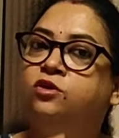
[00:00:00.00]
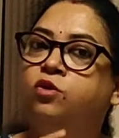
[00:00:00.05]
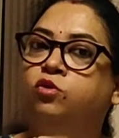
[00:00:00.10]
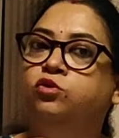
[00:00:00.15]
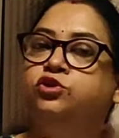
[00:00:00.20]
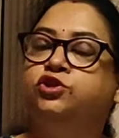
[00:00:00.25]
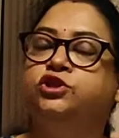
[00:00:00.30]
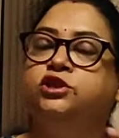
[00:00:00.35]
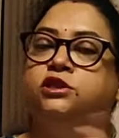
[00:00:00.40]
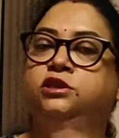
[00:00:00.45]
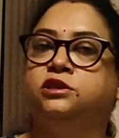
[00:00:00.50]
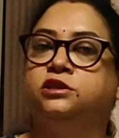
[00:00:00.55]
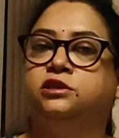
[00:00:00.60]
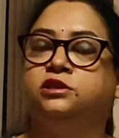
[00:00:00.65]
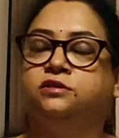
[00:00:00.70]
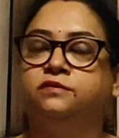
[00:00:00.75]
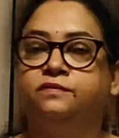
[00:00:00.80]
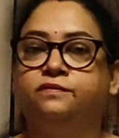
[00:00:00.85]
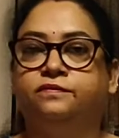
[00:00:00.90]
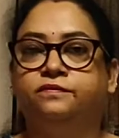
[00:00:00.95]
they found
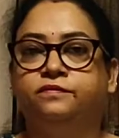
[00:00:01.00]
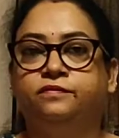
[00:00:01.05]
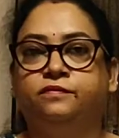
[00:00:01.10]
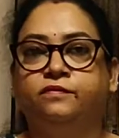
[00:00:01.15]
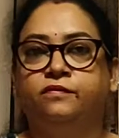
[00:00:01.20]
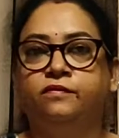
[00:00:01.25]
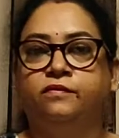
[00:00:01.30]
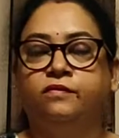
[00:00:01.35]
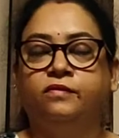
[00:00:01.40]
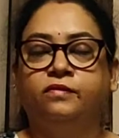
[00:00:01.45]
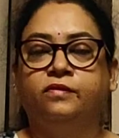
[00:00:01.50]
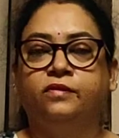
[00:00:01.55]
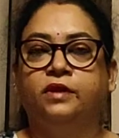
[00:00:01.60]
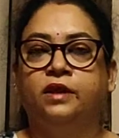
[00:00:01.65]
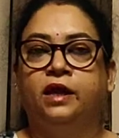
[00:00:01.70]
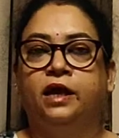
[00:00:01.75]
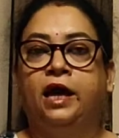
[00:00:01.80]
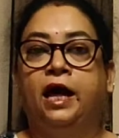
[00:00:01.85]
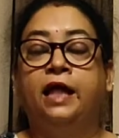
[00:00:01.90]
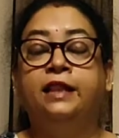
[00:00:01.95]
out that
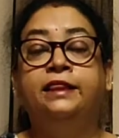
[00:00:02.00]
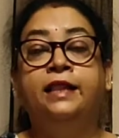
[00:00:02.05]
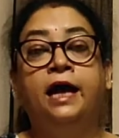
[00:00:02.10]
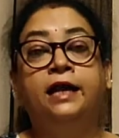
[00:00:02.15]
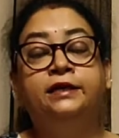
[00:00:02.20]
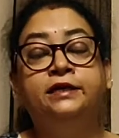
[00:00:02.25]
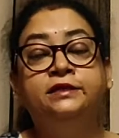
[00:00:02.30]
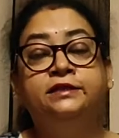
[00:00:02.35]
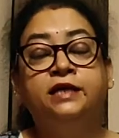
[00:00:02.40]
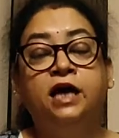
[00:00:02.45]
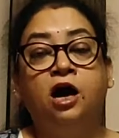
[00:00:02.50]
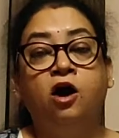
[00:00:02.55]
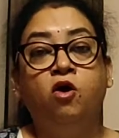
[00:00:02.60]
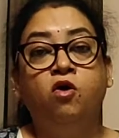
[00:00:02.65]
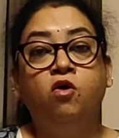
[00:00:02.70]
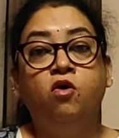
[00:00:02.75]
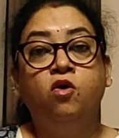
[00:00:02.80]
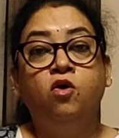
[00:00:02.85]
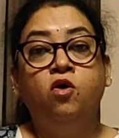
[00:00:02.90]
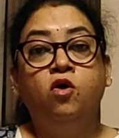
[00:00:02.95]
X quotient,
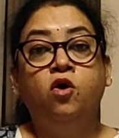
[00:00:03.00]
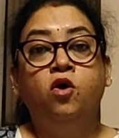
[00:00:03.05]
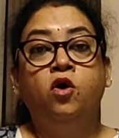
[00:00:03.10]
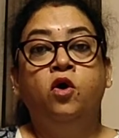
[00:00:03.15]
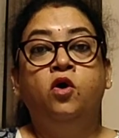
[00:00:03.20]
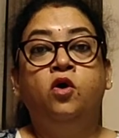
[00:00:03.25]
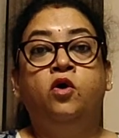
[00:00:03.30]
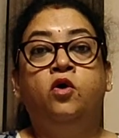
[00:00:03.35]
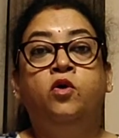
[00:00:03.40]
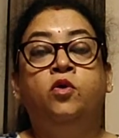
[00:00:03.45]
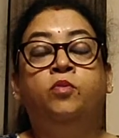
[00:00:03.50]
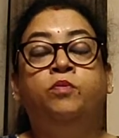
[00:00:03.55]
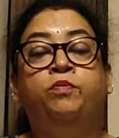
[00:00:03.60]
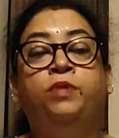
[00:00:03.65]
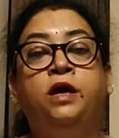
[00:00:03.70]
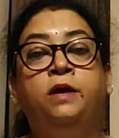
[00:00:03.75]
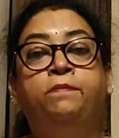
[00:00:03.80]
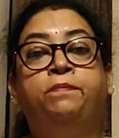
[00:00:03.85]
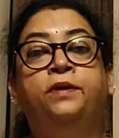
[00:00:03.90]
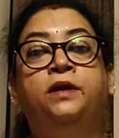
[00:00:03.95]

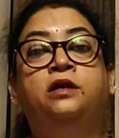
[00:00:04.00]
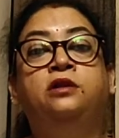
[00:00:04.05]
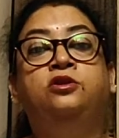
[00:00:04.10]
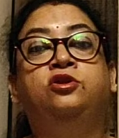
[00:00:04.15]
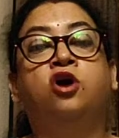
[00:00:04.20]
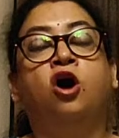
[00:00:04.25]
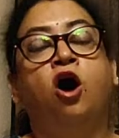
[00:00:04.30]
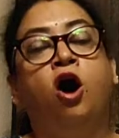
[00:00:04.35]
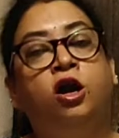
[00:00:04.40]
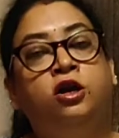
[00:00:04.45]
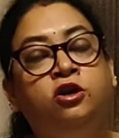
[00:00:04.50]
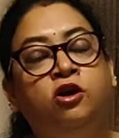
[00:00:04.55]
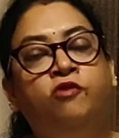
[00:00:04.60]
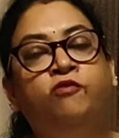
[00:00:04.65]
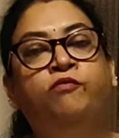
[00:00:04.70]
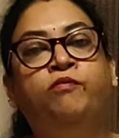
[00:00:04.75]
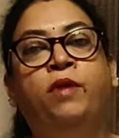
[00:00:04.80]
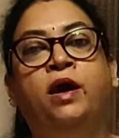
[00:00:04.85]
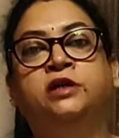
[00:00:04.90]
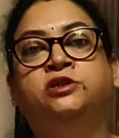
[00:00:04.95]
and that is how
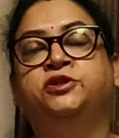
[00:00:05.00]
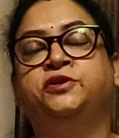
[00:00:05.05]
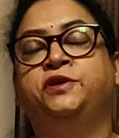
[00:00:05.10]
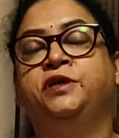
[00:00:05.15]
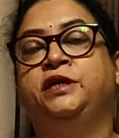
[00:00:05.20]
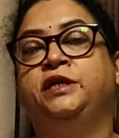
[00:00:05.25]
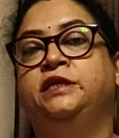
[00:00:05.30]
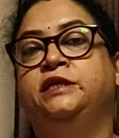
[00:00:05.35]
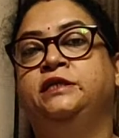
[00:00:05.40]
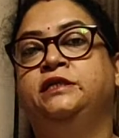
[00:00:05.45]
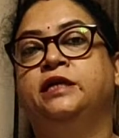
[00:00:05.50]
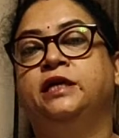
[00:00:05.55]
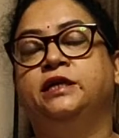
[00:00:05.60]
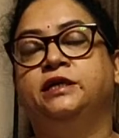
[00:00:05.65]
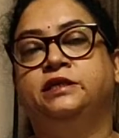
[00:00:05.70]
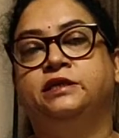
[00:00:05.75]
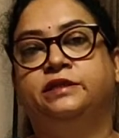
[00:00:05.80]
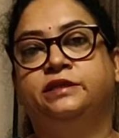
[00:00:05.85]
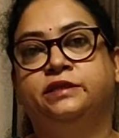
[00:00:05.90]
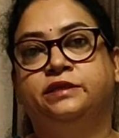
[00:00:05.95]

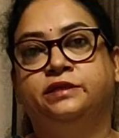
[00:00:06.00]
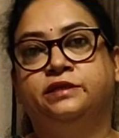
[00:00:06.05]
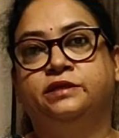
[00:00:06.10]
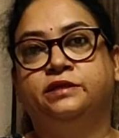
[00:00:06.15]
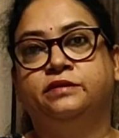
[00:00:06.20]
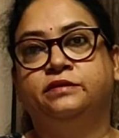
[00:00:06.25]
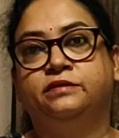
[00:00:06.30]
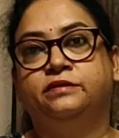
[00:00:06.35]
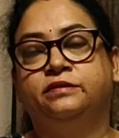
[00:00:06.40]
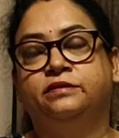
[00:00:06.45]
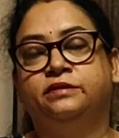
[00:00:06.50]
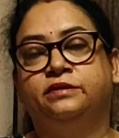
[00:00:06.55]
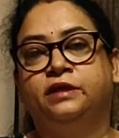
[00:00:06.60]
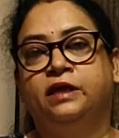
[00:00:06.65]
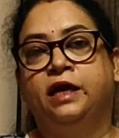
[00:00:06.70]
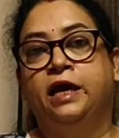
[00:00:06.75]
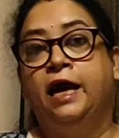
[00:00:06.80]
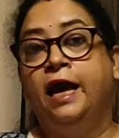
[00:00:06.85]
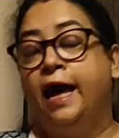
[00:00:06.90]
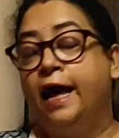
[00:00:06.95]
people thought of
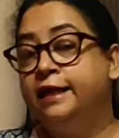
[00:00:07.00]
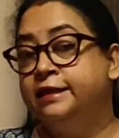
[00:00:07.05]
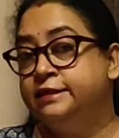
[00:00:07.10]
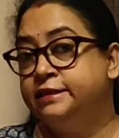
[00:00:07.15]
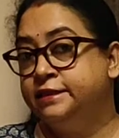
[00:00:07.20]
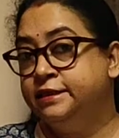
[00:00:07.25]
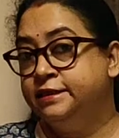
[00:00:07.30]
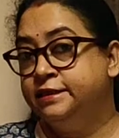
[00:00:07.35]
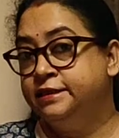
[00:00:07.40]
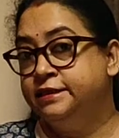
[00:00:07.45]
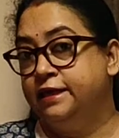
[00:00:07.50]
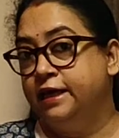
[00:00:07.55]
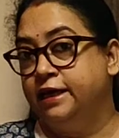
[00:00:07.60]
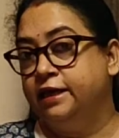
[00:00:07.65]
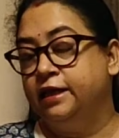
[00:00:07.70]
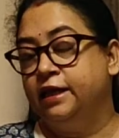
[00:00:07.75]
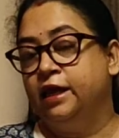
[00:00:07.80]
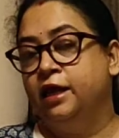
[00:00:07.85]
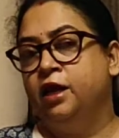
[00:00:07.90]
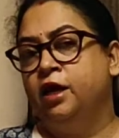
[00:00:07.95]
measuring
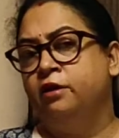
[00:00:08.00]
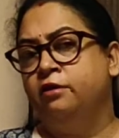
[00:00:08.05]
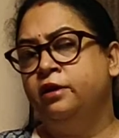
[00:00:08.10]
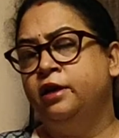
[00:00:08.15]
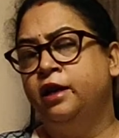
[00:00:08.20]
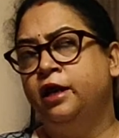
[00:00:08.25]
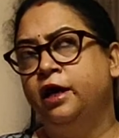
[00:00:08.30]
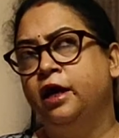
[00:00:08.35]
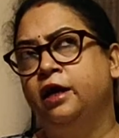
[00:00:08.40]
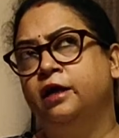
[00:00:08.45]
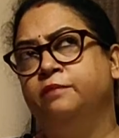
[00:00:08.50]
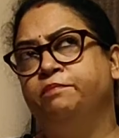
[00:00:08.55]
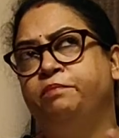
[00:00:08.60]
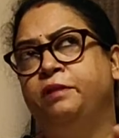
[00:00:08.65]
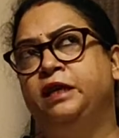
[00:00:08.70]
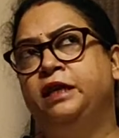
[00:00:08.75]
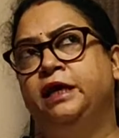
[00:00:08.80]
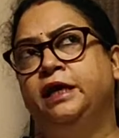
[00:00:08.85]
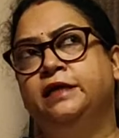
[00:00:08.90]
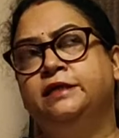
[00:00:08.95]
intelligence.
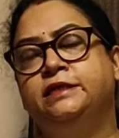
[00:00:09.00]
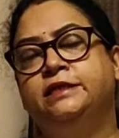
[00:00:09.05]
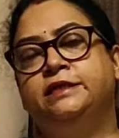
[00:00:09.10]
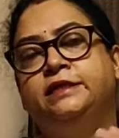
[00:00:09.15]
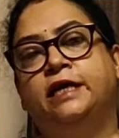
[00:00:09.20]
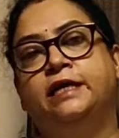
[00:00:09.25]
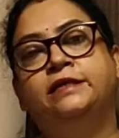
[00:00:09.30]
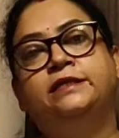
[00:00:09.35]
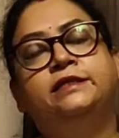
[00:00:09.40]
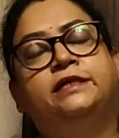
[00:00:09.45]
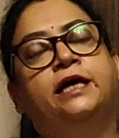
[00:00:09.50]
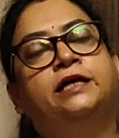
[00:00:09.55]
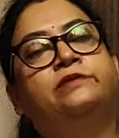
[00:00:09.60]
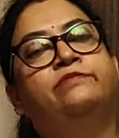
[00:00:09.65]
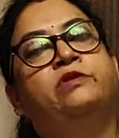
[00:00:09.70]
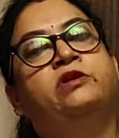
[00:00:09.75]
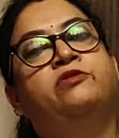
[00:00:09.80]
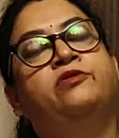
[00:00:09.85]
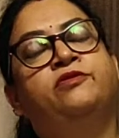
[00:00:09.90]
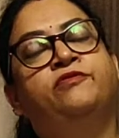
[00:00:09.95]
And since then
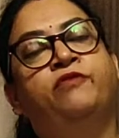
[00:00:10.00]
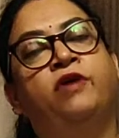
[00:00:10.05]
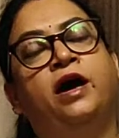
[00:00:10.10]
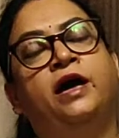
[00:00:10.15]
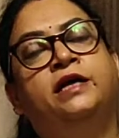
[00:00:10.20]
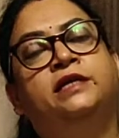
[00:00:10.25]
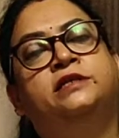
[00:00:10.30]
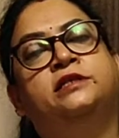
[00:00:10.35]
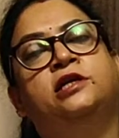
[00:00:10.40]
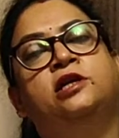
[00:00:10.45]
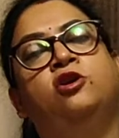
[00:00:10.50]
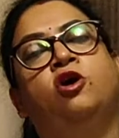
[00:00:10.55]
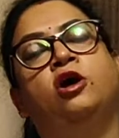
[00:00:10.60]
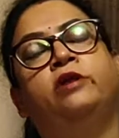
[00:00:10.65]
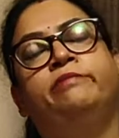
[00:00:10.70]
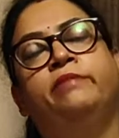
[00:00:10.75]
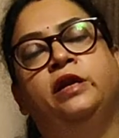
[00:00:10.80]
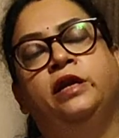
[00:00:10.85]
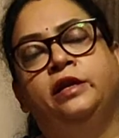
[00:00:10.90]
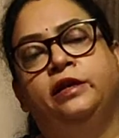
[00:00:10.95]

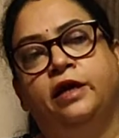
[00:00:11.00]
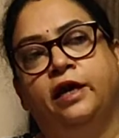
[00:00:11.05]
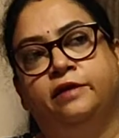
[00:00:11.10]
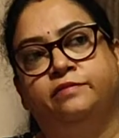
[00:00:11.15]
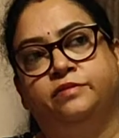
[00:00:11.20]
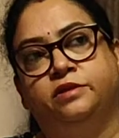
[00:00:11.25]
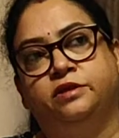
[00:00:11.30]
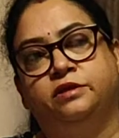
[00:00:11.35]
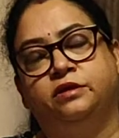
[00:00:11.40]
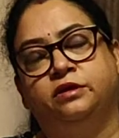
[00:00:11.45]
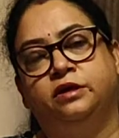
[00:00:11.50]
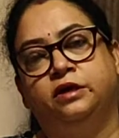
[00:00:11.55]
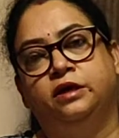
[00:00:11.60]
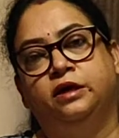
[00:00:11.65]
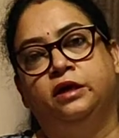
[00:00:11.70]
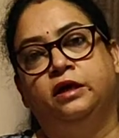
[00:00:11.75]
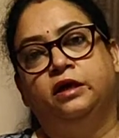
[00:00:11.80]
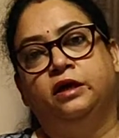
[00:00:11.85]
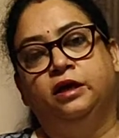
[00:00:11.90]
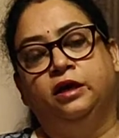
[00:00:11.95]
Binet's test has been
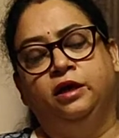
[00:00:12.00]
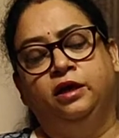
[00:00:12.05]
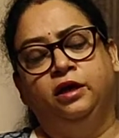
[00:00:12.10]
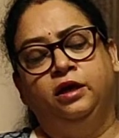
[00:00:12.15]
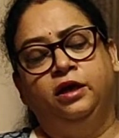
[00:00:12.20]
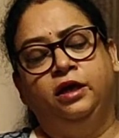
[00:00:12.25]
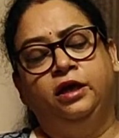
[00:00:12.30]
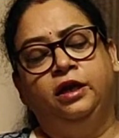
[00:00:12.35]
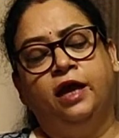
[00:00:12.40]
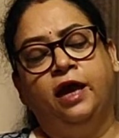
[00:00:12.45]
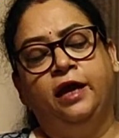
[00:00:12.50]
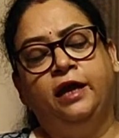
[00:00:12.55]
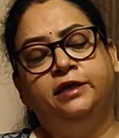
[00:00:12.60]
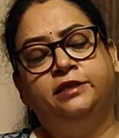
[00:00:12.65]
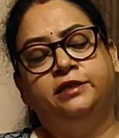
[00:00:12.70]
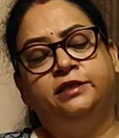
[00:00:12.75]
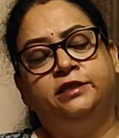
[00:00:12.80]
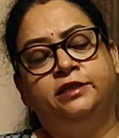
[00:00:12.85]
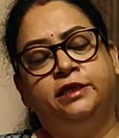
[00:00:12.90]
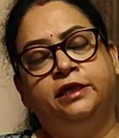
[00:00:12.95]
revised many
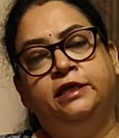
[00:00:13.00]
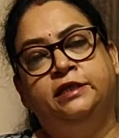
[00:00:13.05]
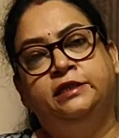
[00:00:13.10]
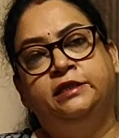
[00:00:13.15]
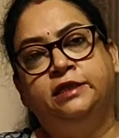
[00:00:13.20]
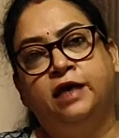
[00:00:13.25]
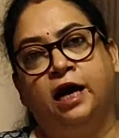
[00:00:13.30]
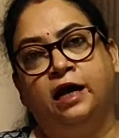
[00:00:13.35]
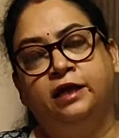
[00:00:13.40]
times.